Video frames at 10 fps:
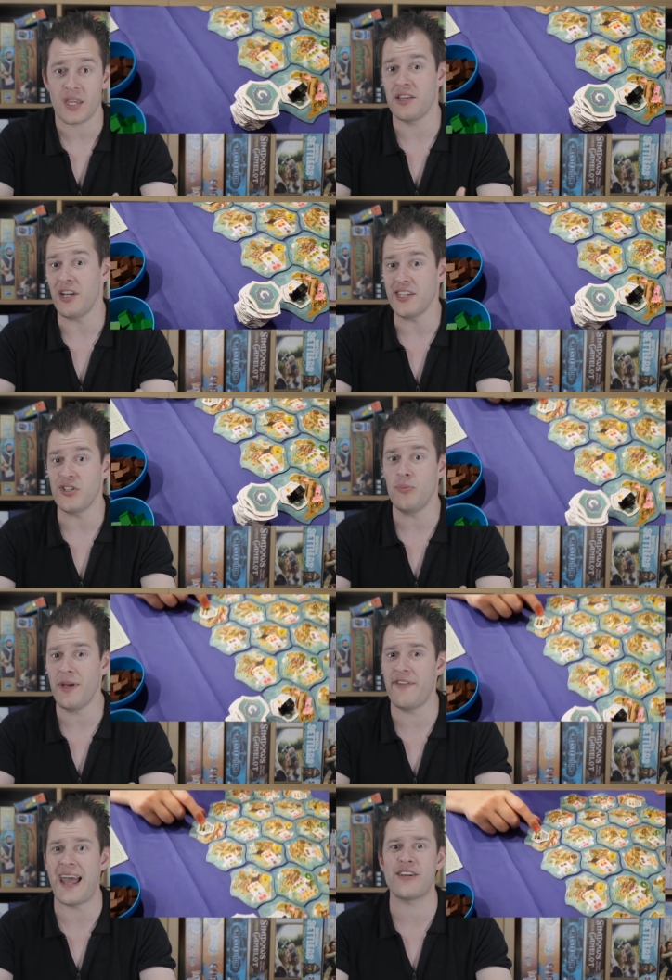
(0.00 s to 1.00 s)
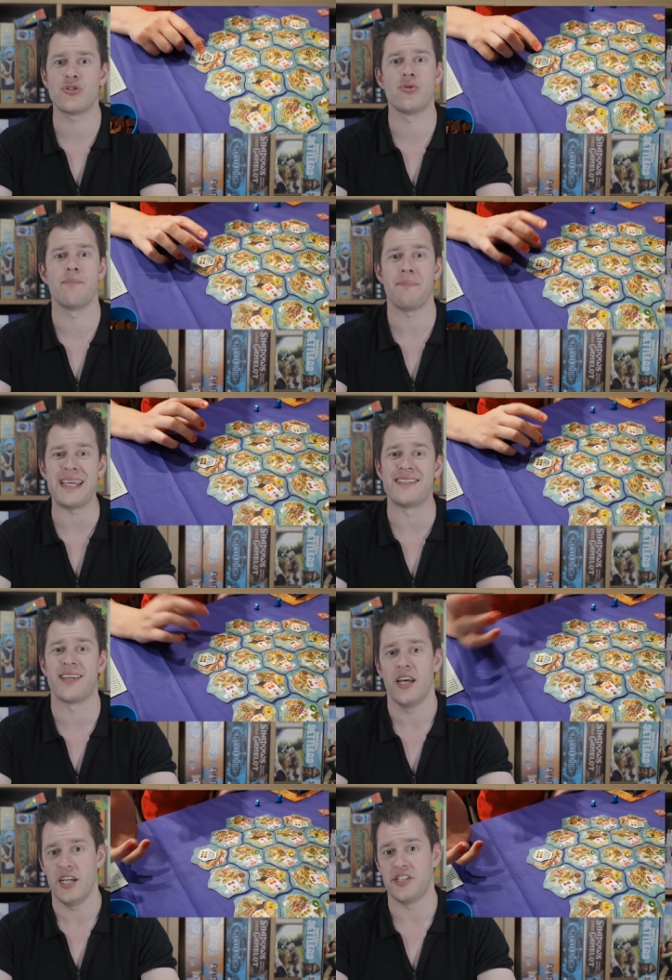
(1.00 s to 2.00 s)
a nice little bit of extra meat
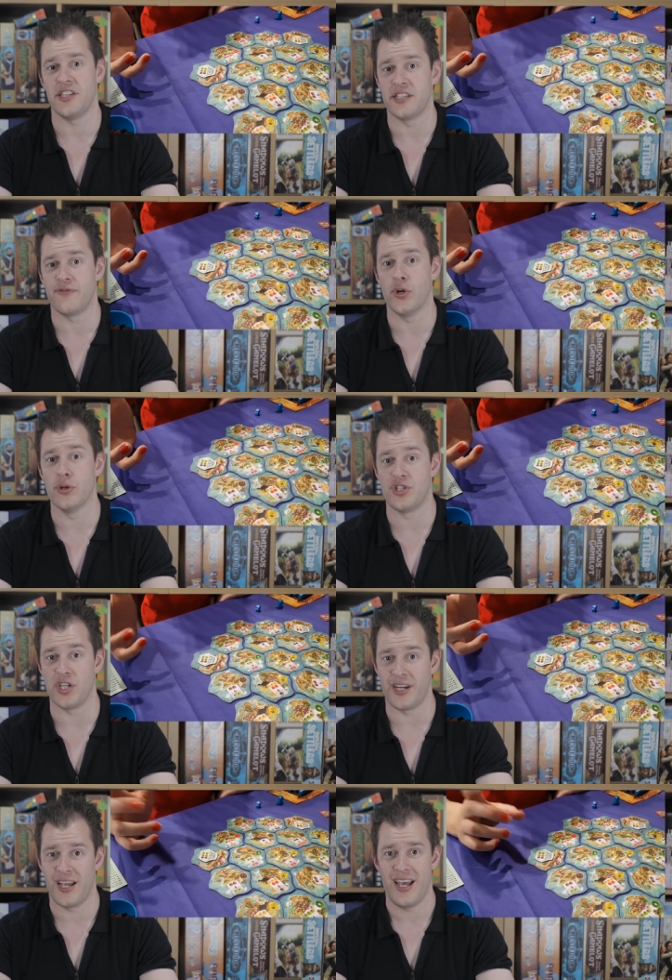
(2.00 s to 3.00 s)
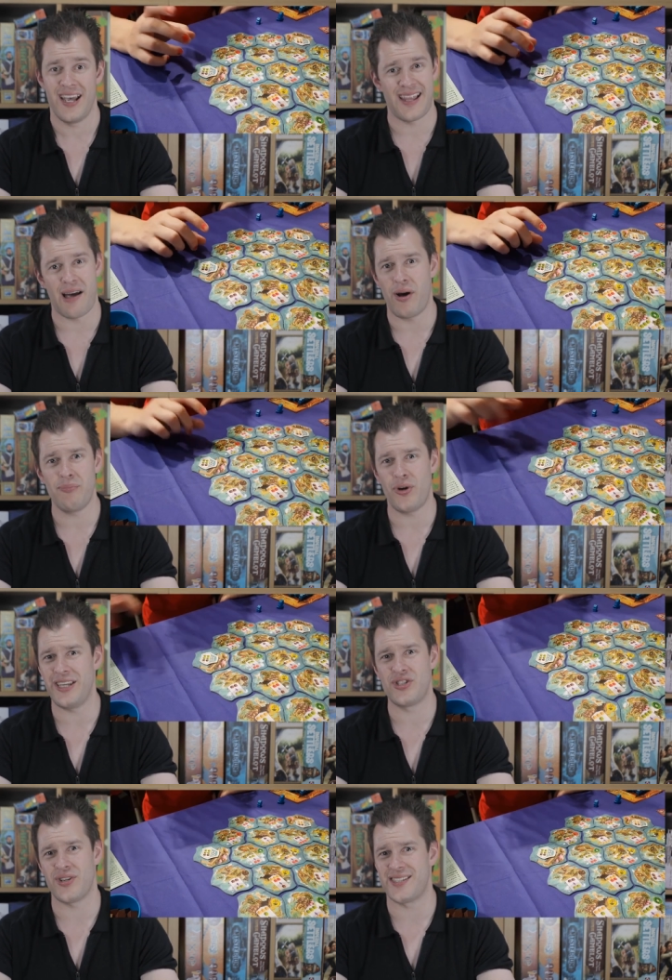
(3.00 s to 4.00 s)
to this version. Now, I'm not
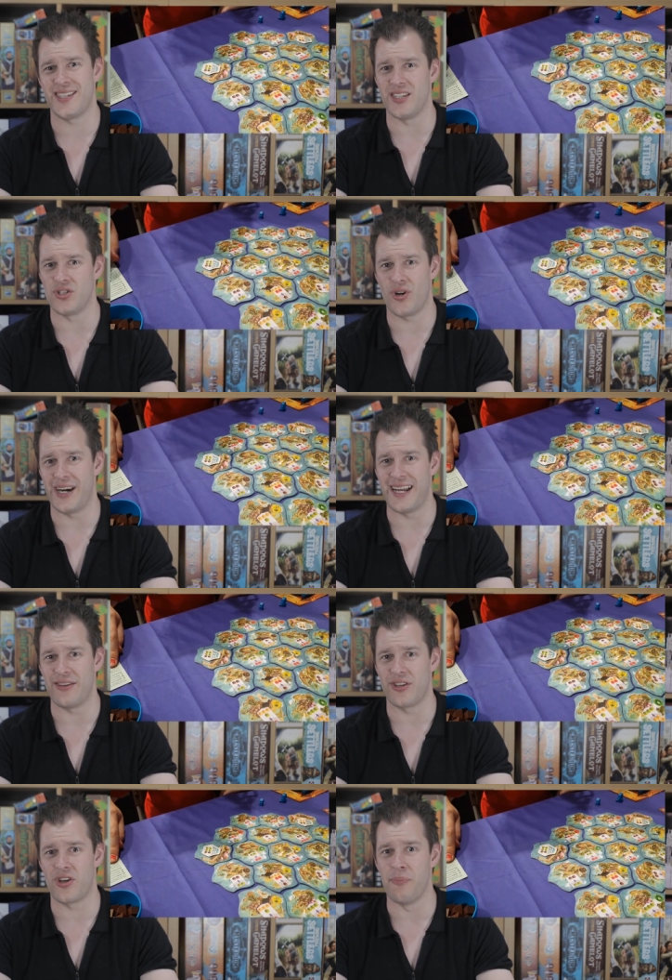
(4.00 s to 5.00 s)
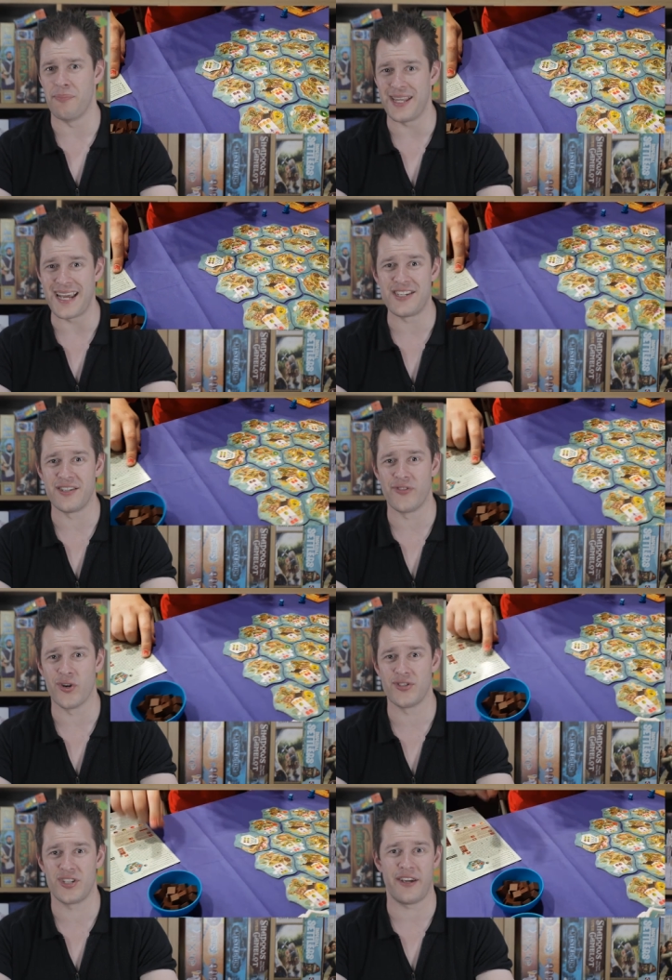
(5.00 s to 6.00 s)
interested in trying out the combination
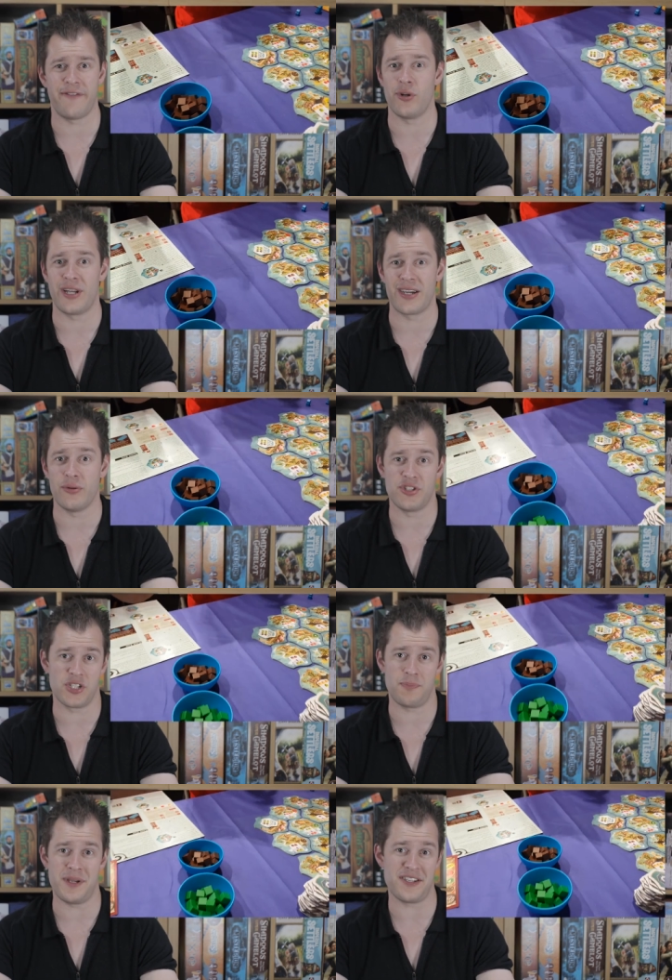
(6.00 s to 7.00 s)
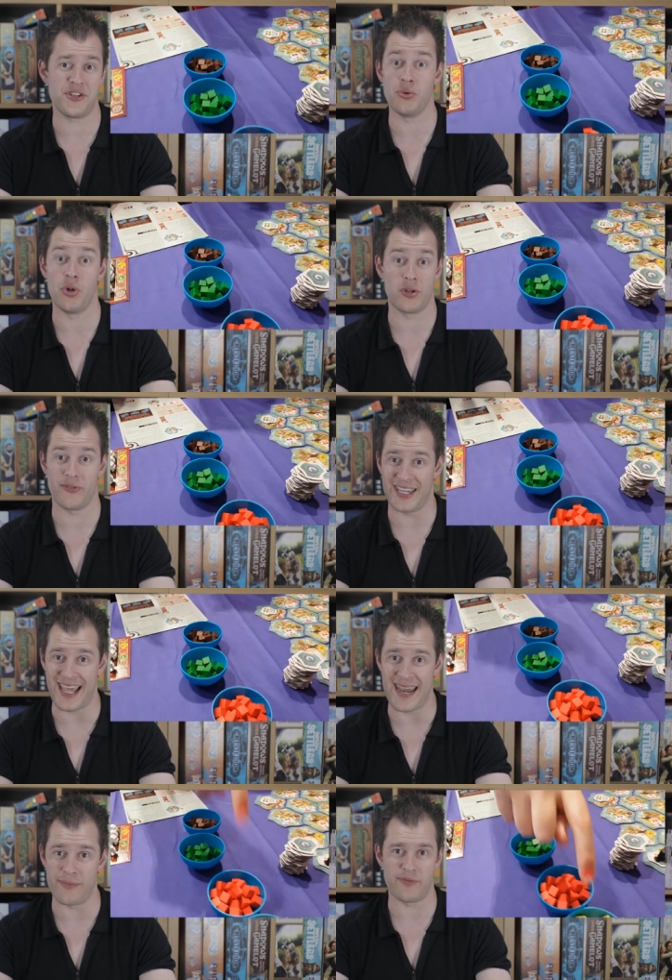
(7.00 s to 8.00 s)
version. I feel like it would just be too long of a
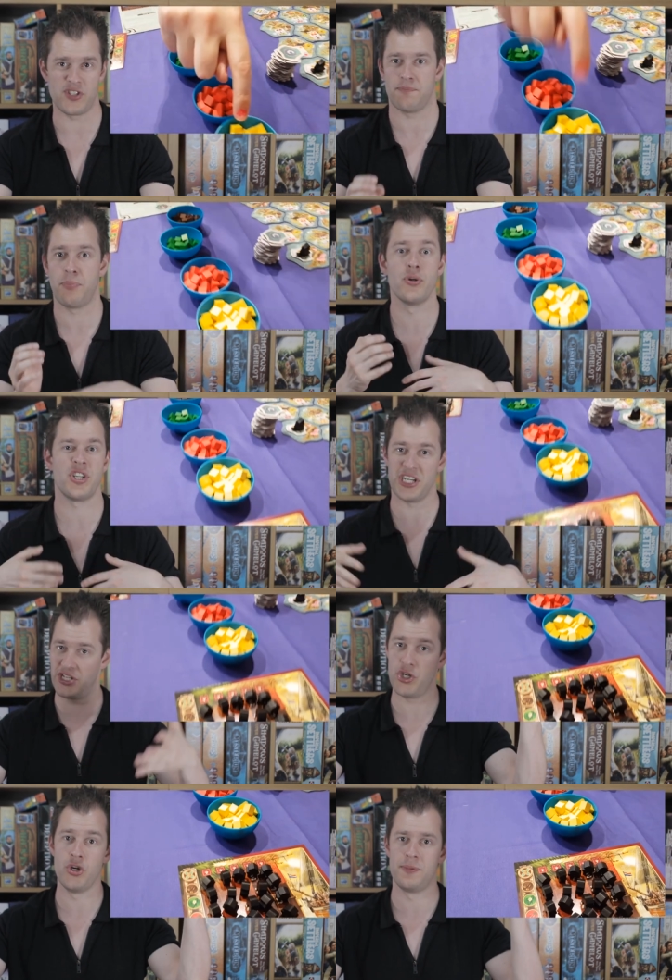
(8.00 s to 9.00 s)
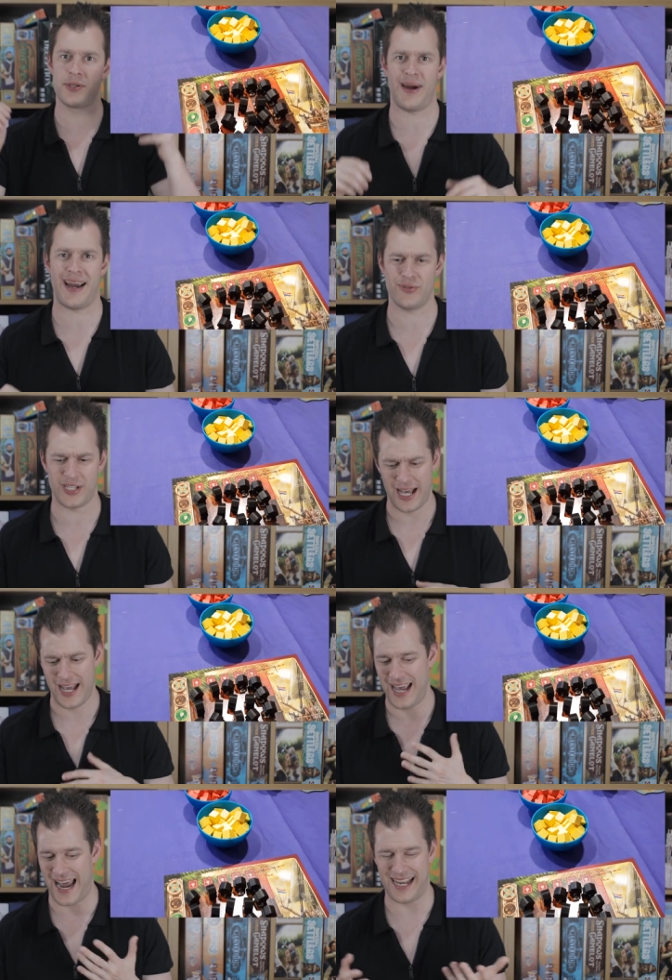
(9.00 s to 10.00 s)
game of just pushing cubes around.
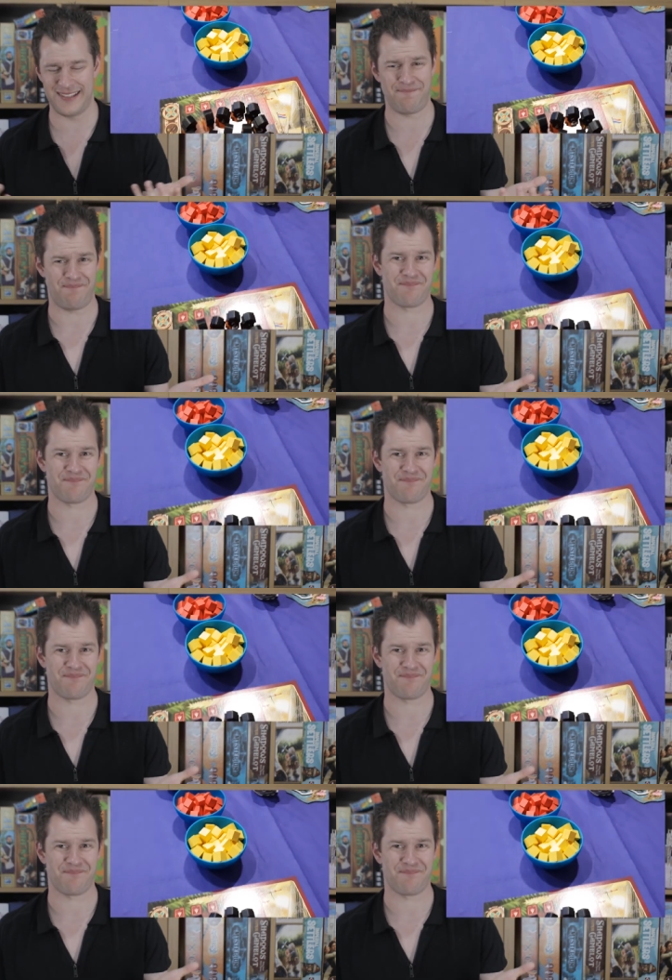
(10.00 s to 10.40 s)
And